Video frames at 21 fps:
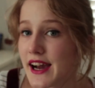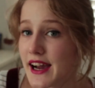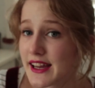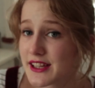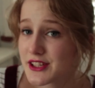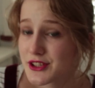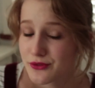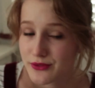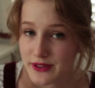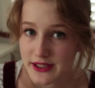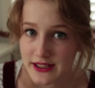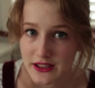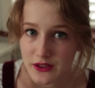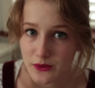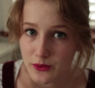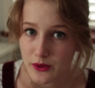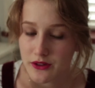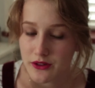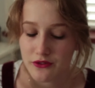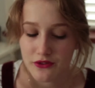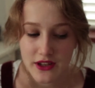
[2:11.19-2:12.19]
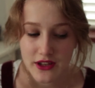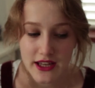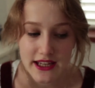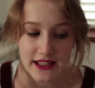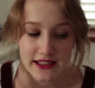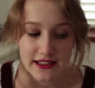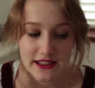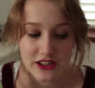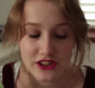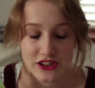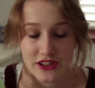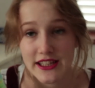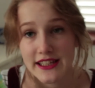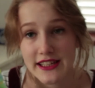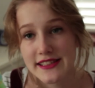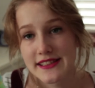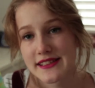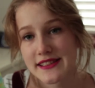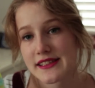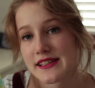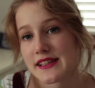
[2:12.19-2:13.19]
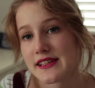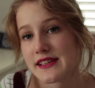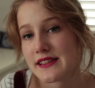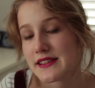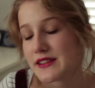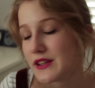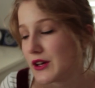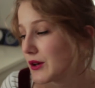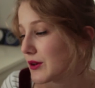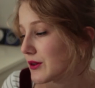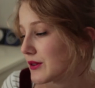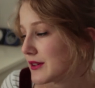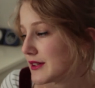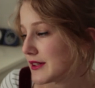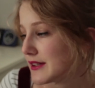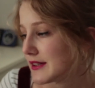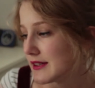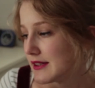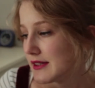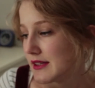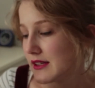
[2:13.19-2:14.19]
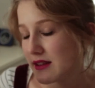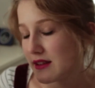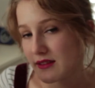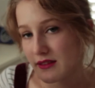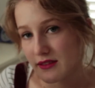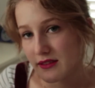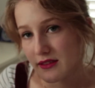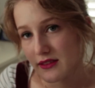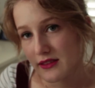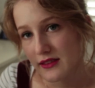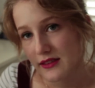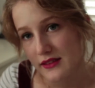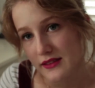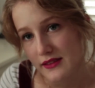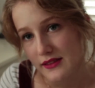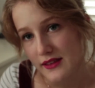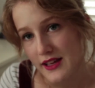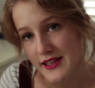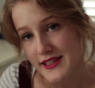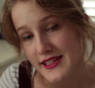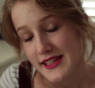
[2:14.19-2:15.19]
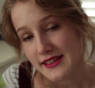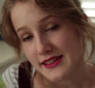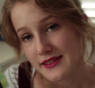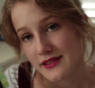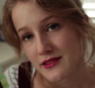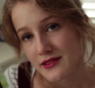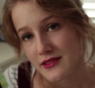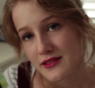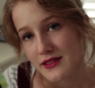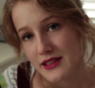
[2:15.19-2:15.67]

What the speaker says: I had to read this one for English Lit, so I did.